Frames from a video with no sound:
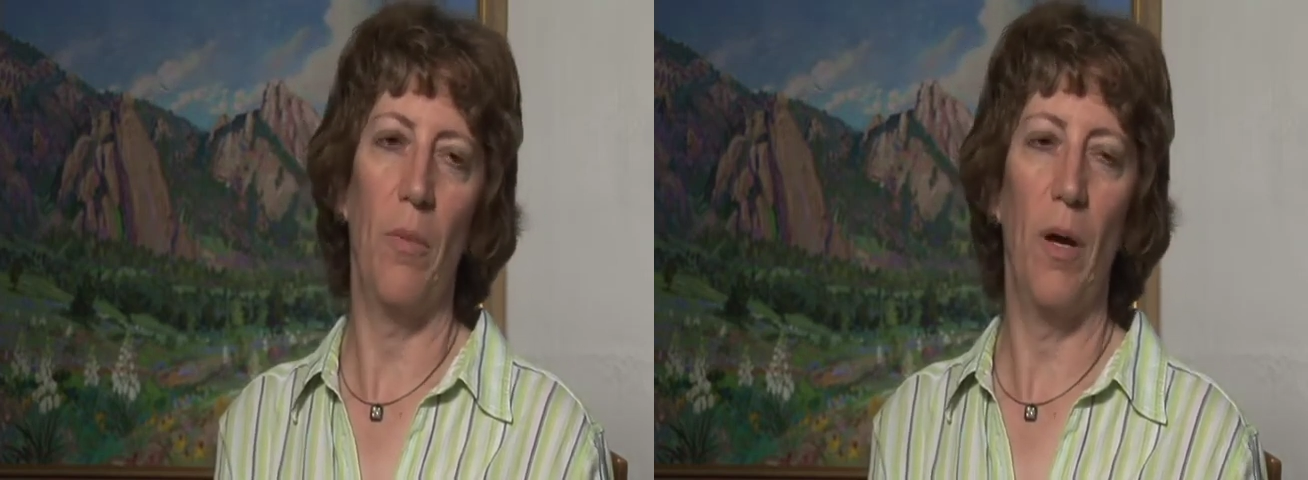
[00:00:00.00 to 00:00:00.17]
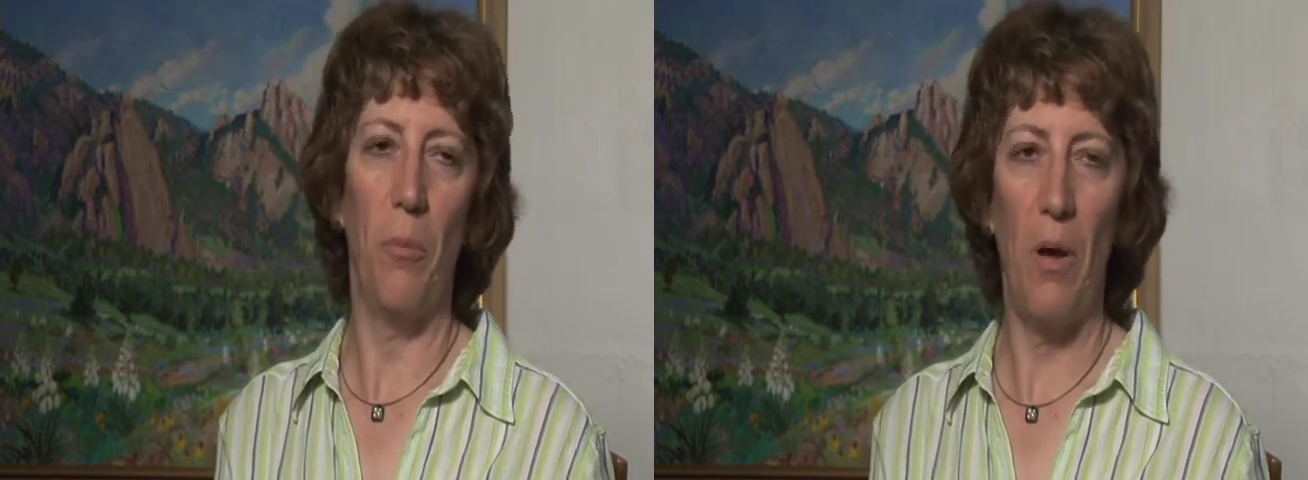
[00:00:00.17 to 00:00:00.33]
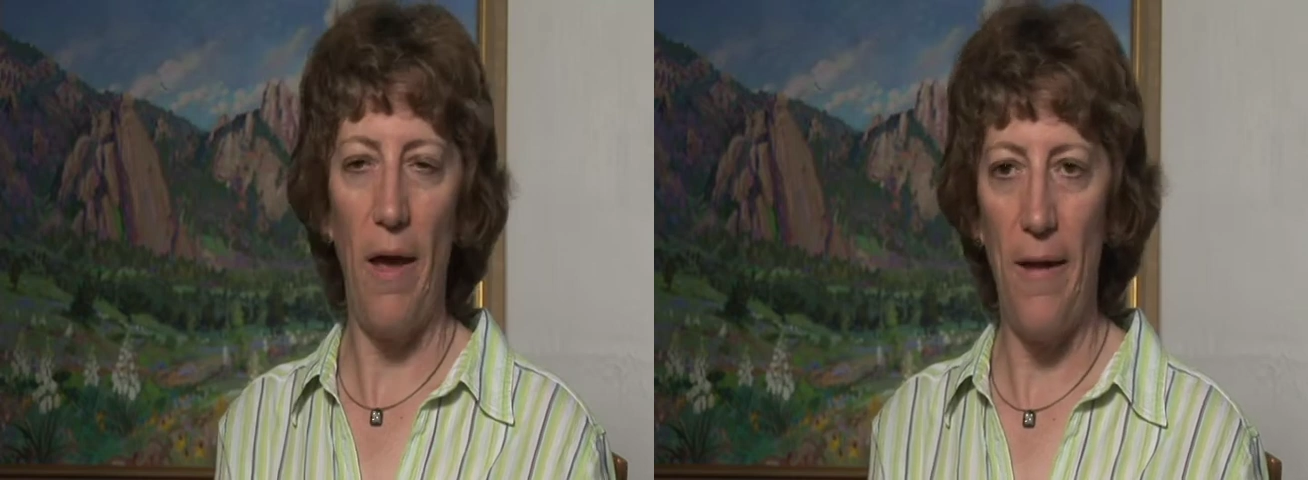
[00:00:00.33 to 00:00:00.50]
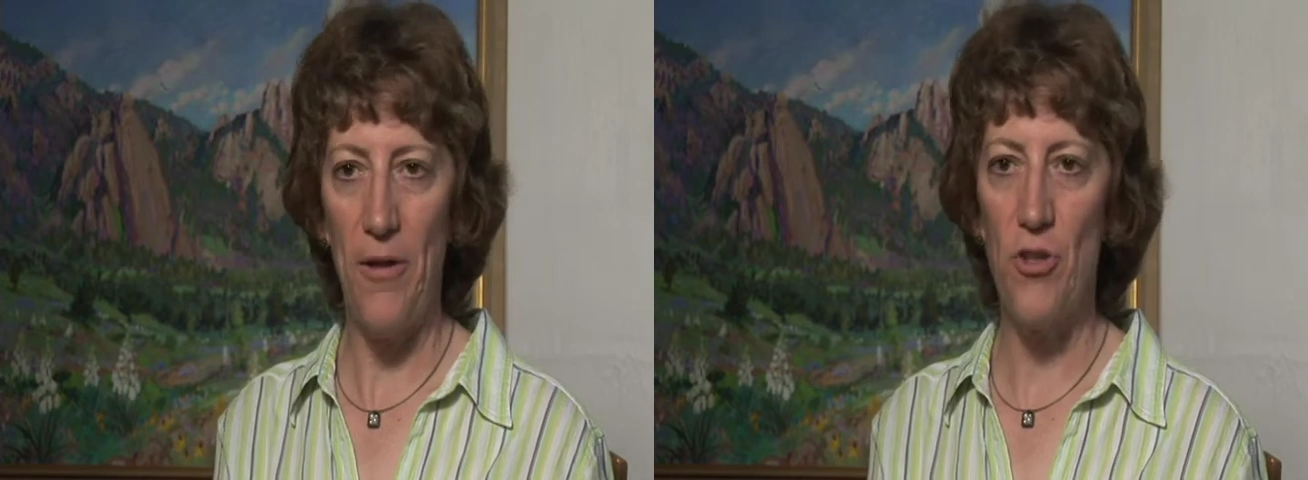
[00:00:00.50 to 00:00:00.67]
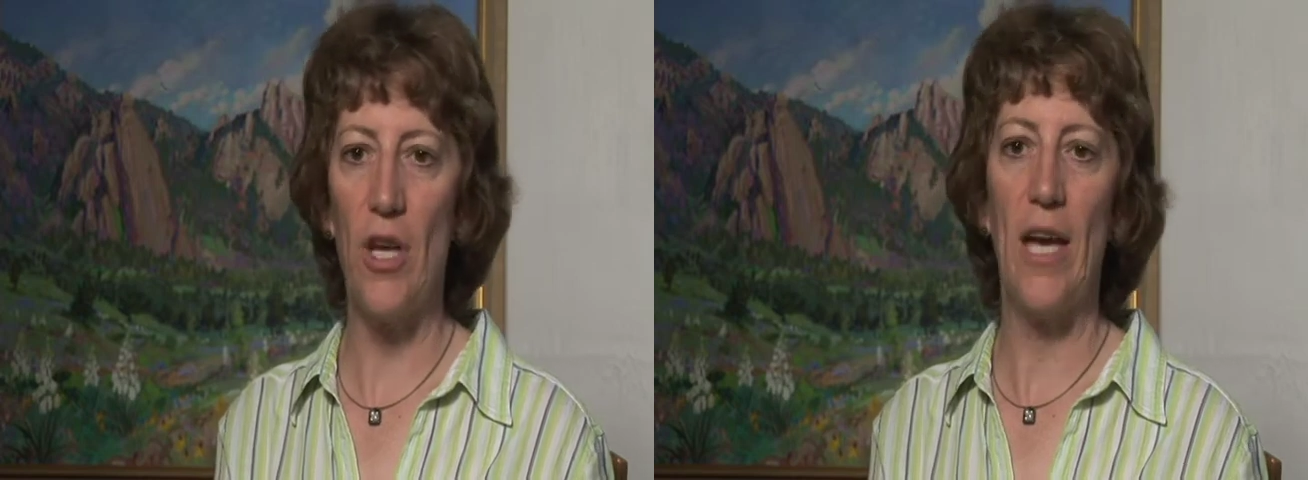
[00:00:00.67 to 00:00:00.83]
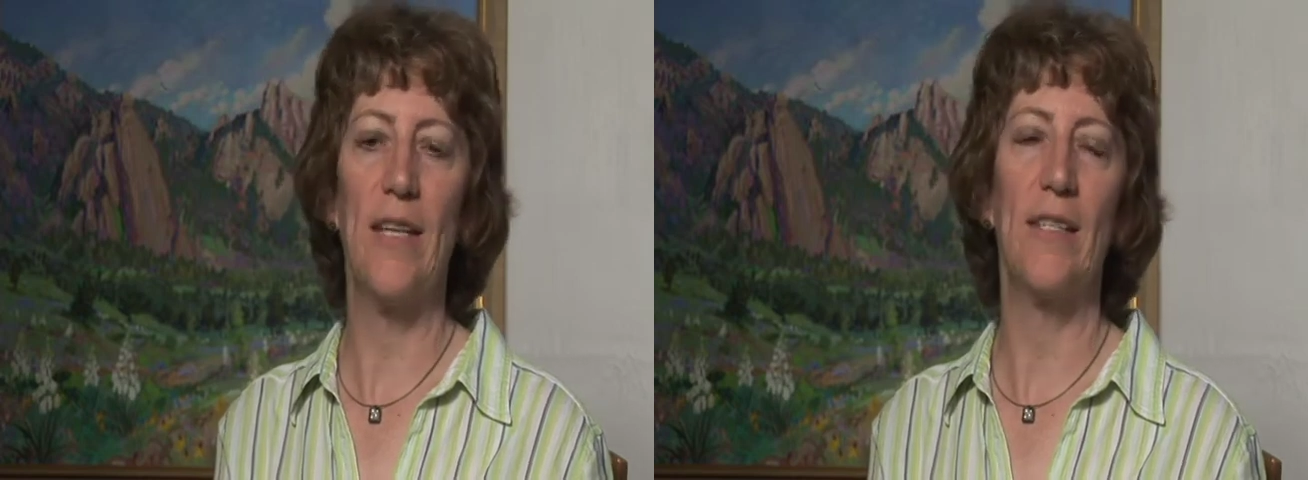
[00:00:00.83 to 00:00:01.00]

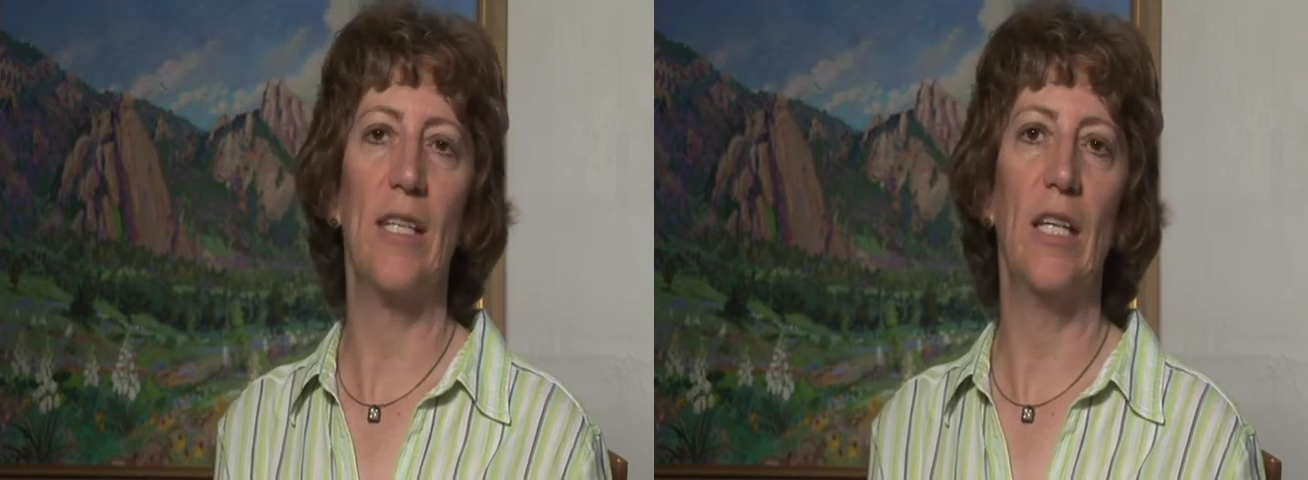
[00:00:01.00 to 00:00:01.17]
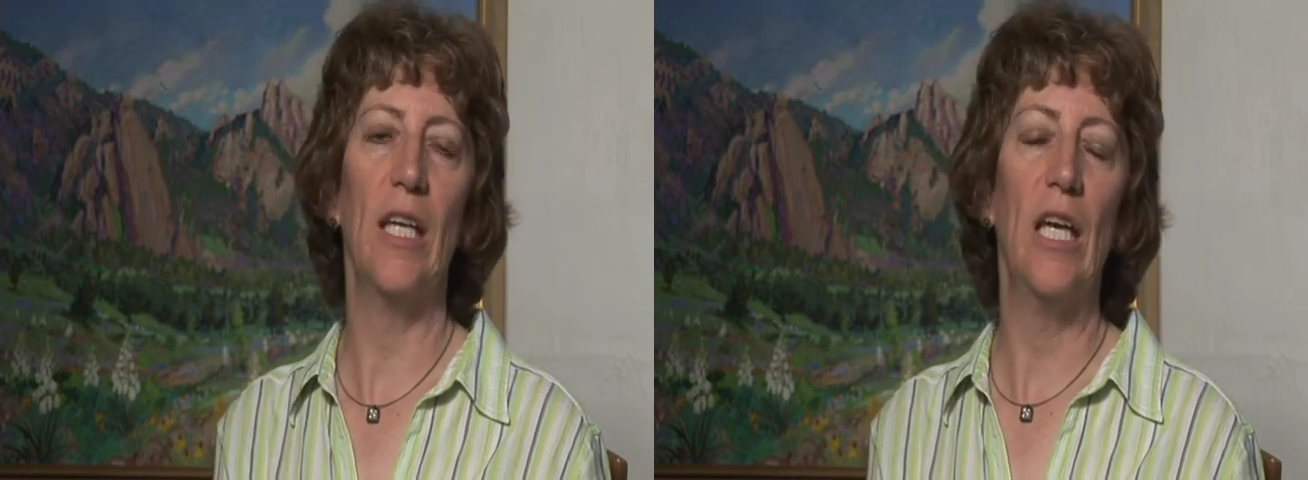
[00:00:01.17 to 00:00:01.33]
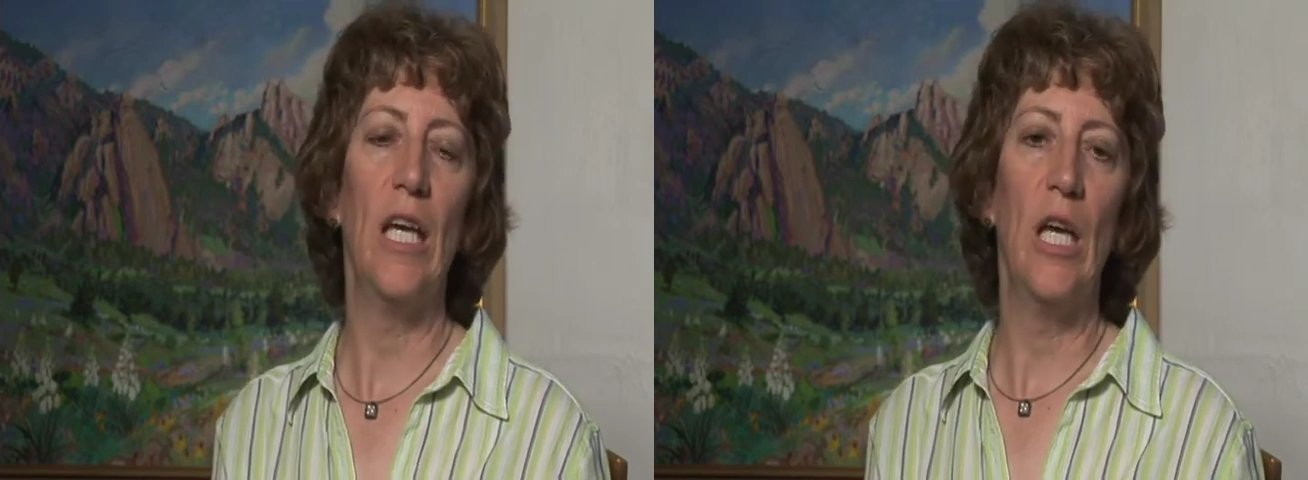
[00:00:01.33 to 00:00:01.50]
apologizing,